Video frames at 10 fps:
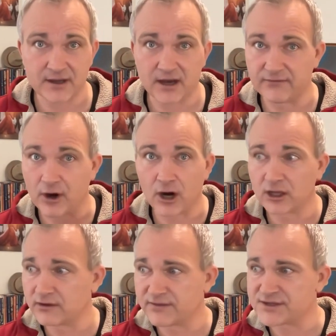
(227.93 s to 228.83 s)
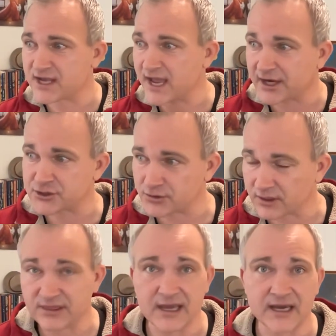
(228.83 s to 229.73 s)
of all of these extra
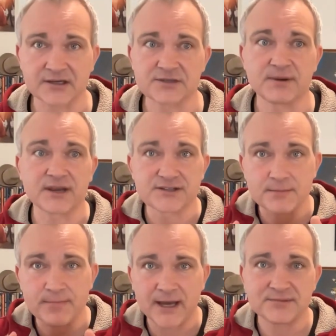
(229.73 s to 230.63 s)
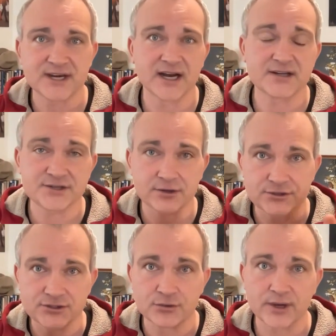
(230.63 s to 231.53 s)
things because the peptides are
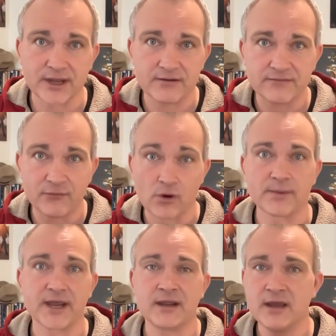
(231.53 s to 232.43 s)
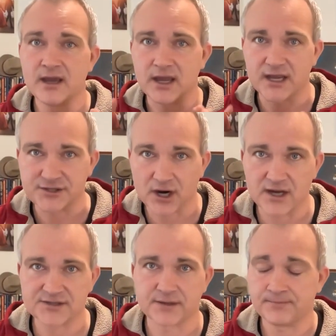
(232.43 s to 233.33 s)
doing it for me. It's
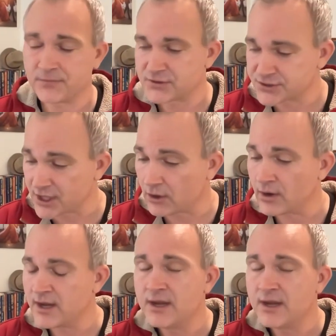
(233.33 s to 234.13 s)
awesome. So,